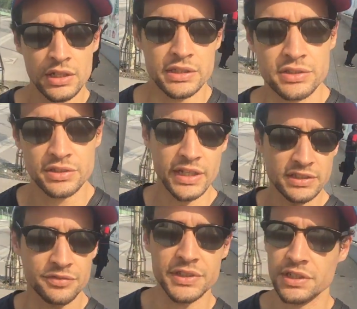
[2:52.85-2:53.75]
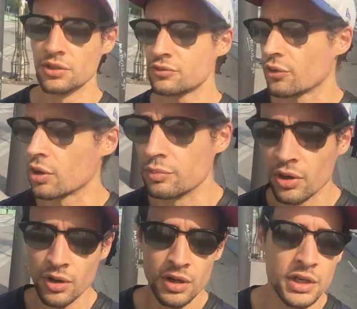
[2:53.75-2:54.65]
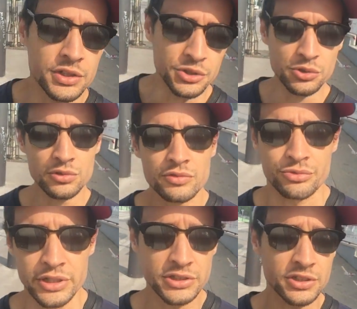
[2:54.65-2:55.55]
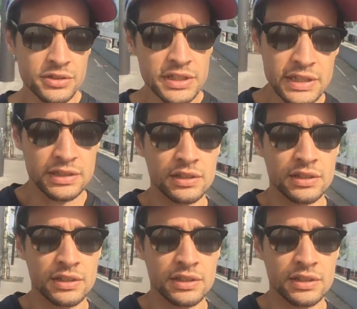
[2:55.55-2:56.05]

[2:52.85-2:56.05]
in the next video for more new French content.